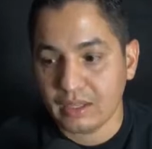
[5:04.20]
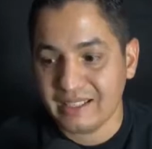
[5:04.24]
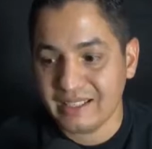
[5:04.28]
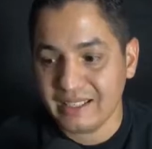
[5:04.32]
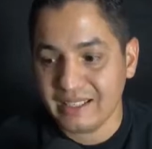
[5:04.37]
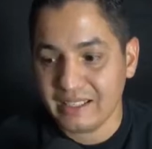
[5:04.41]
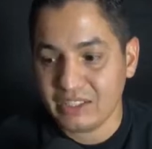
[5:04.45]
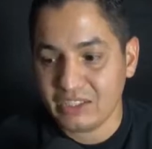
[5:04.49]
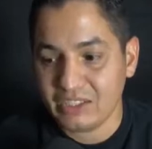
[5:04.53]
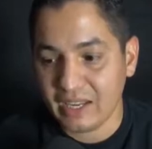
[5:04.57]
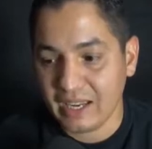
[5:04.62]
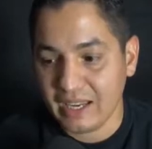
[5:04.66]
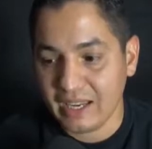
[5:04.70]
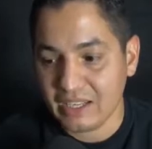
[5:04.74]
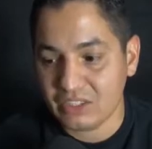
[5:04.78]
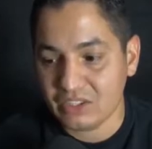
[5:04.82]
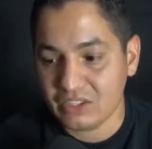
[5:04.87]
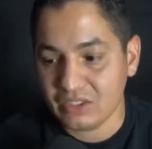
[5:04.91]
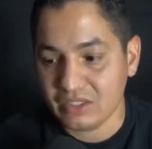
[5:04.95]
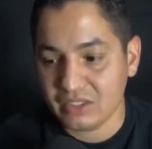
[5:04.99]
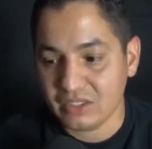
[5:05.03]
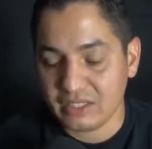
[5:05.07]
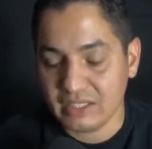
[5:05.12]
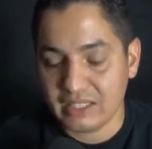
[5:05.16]
to play the whole
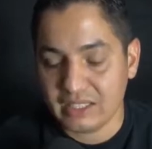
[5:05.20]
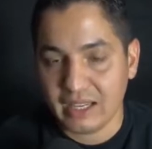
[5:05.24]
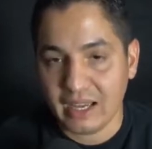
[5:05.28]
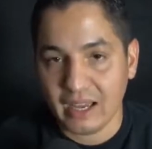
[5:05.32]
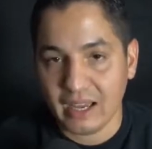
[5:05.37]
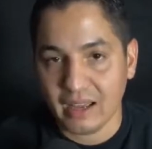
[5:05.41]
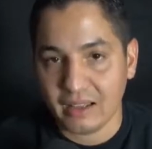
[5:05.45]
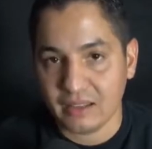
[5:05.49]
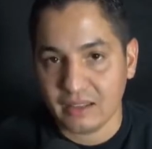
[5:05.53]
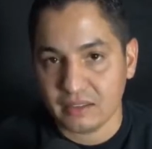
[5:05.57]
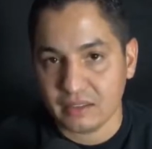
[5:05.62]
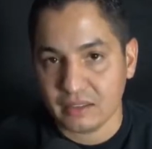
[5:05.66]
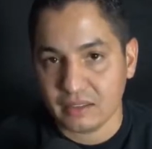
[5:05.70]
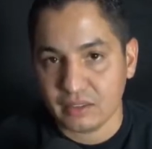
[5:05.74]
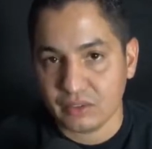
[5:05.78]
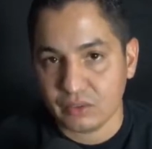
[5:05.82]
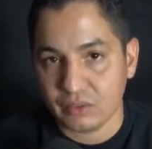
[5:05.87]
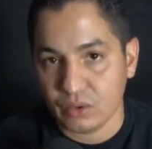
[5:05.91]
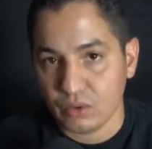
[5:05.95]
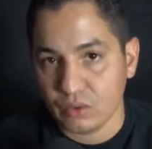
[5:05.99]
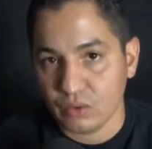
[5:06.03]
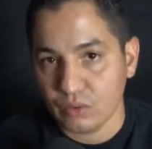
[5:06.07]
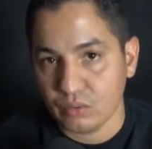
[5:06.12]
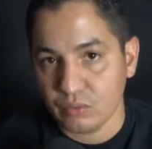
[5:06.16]
video, but I guess
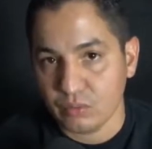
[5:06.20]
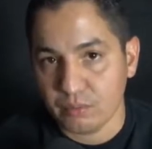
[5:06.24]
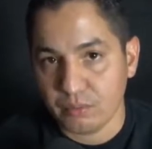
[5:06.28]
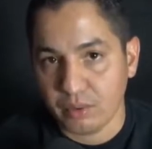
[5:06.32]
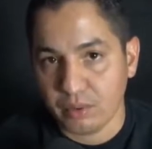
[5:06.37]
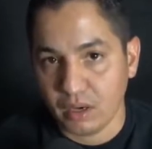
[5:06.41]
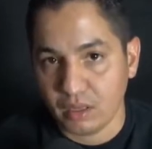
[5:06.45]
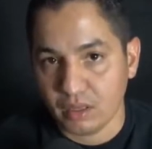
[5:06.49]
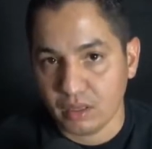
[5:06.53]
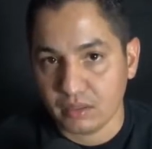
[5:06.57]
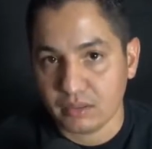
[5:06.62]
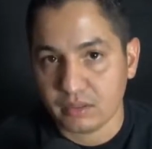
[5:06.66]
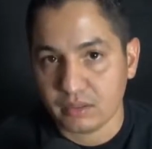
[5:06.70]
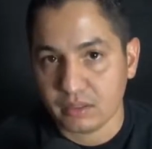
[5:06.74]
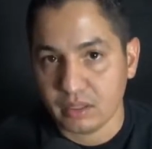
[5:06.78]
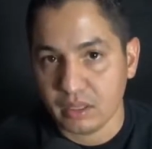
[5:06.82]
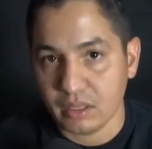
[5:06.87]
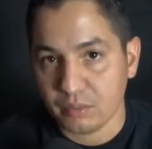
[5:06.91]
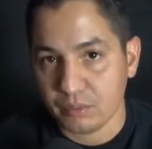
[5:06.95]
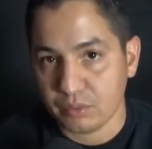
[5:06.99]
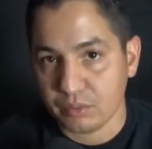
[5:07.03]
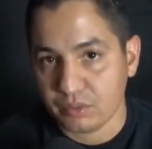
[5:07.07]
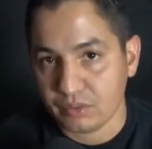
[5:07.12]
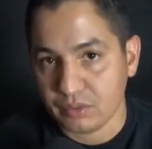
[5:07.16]
I will. And then
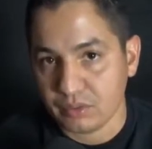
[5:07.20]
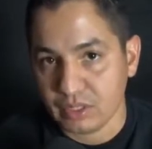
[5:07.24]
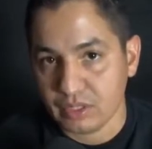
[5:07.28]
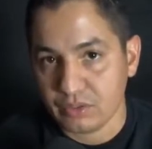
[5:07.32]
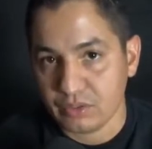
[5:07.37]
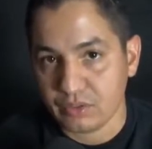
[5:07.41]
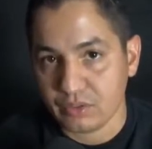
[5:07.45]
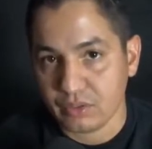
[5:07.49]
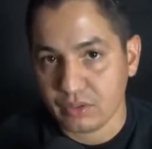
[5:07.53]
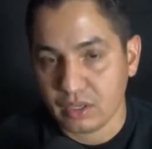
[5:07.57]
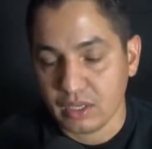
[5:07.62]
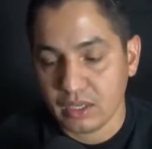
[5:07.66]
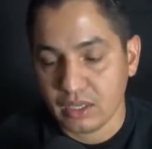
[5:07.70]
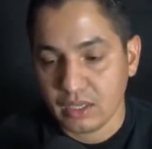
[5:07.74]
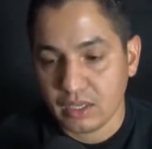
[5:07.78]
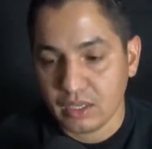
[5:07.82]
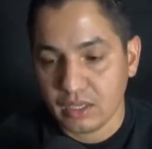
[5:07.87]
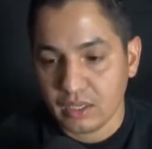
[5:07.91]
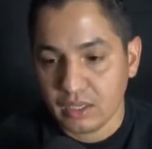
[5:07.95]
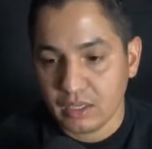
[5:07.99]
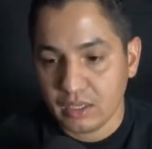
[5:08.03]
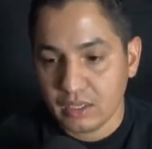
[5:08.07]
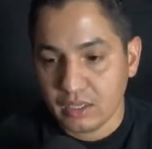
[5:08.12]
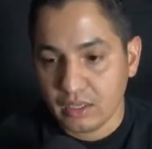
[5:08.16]
I'm going to pause this
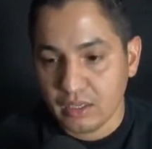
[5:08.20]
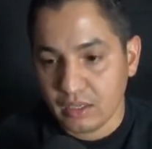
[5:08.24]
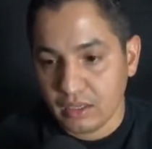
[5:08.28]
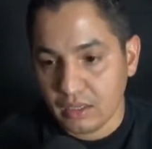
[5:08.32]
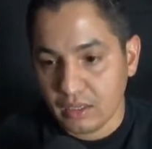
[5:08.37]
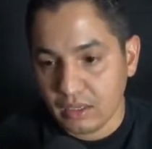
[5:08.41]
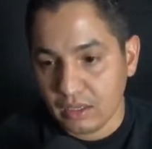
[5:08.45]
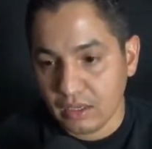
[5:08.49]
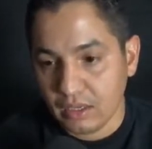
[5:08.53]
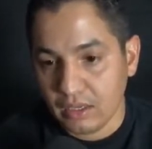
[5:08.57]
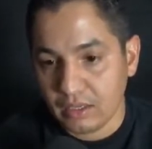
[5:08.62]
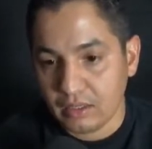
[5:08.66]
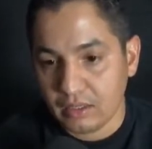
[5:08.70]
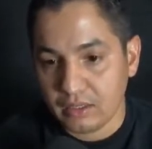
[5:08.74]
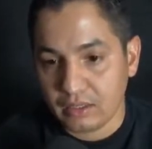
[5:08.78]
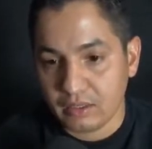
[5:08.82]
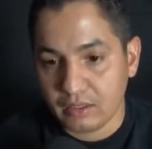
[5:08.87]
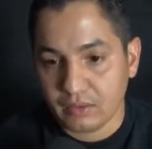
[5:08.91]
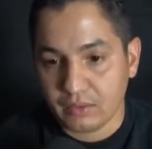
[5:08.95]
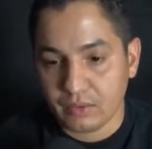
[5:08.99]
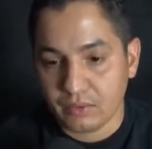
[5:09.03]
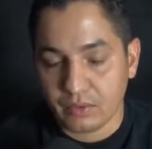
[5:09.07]
and